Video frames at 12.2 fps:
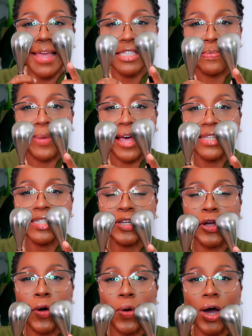It's best to
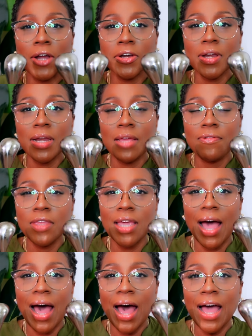go underneath the
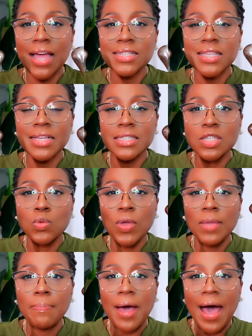eyes and
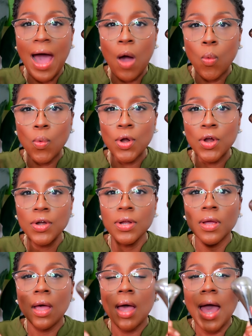sweep outward
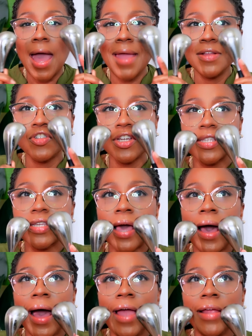and just
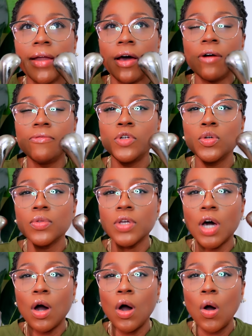kind of do the
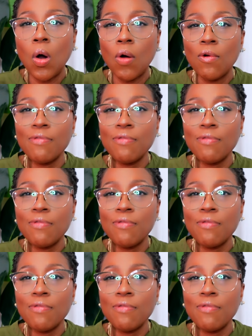whole